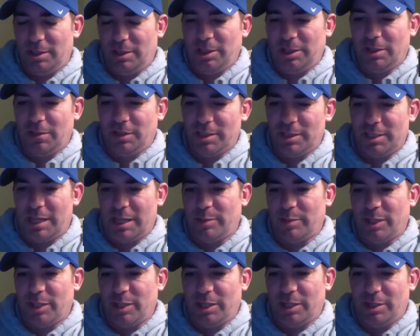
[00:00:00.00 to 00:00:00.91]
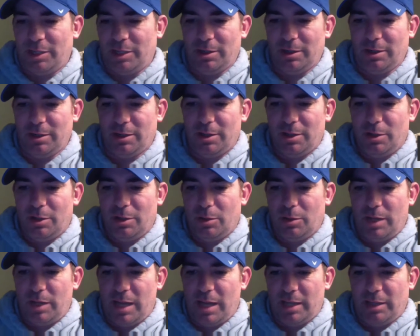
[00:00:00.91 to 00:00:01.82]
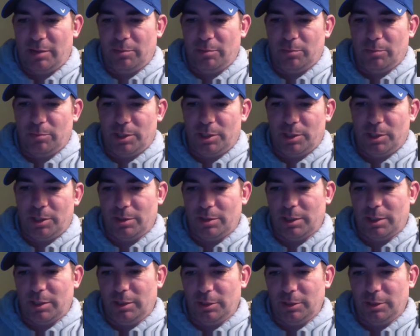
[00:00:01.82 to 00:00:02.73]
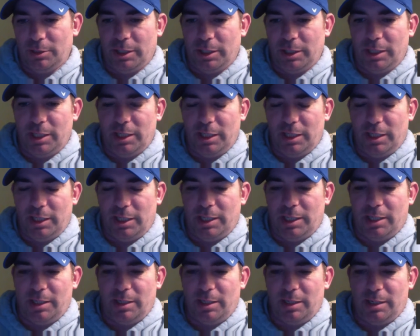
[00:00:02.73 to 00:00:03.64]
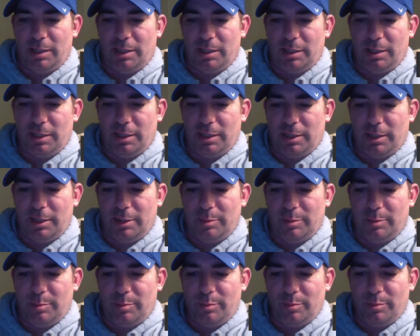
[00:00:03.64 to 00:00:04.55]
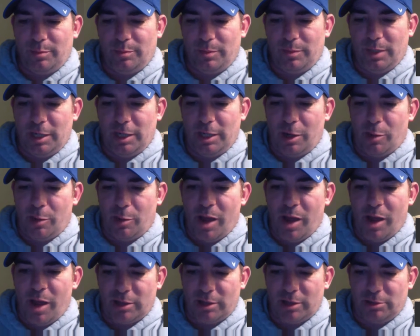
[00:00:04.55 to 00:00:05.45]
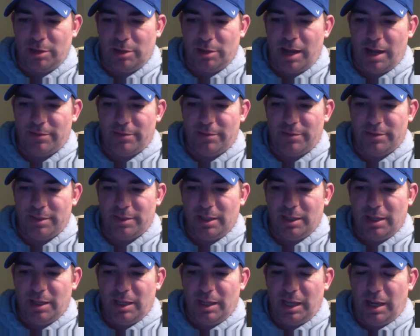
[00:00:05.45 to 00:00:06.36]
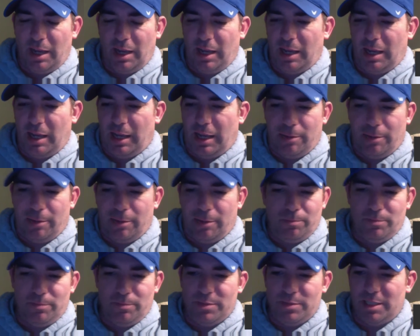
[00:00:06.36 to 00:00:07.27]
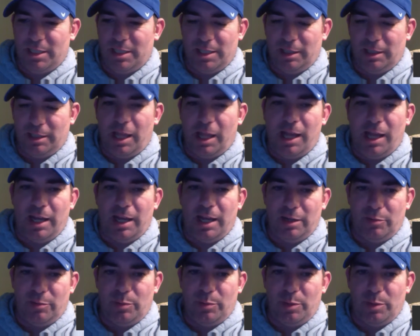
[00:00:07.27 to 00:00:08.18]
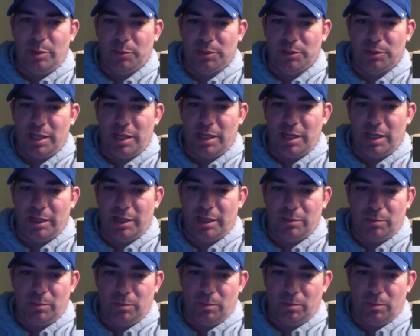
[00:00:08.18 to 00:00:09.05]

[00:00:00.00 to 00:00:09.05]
this time of year, now that rookies are included in our mock drafts, I see a lot of people saying,